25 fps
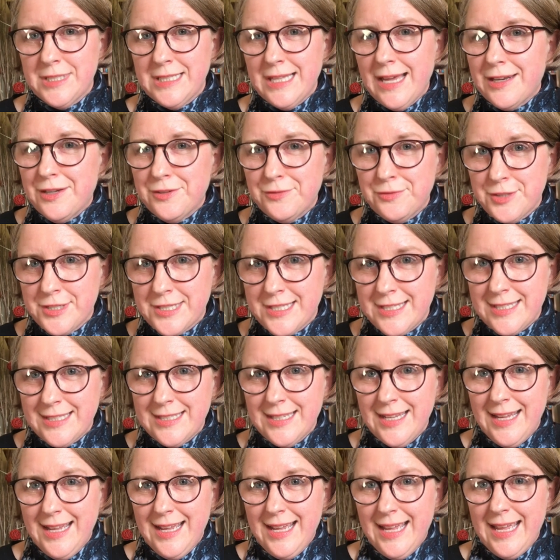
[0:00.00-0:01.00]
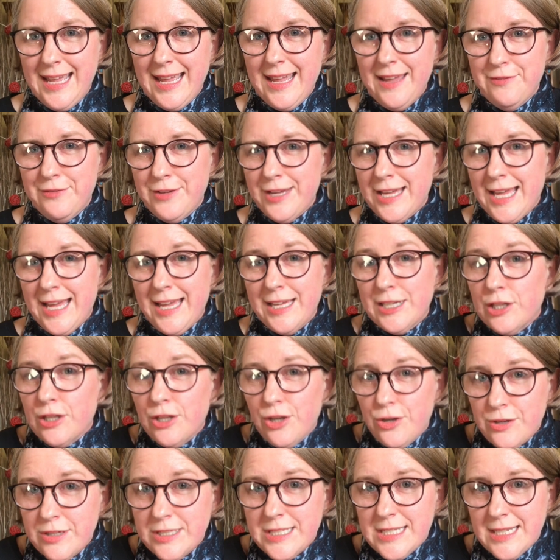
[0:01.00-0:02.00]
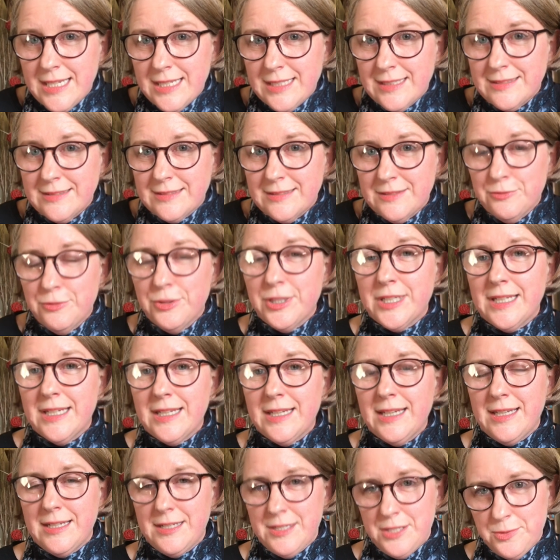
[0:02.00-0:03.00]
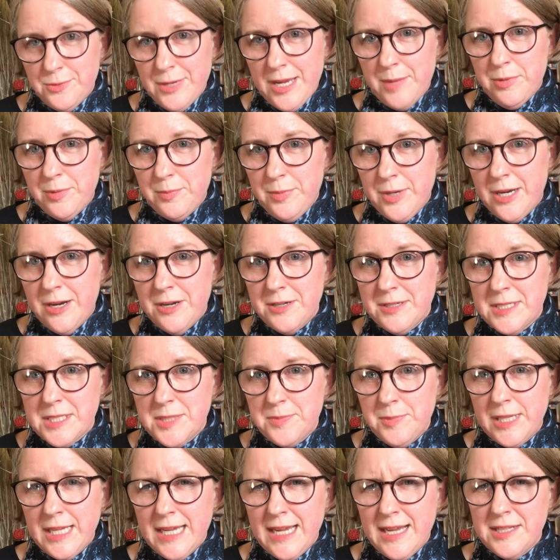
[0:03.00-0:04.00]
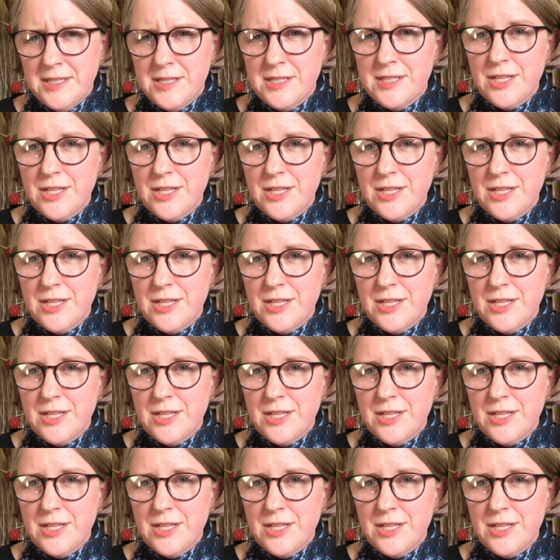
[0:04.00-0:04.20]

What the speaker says: None of us ever had lockdown written into our preparedness plan.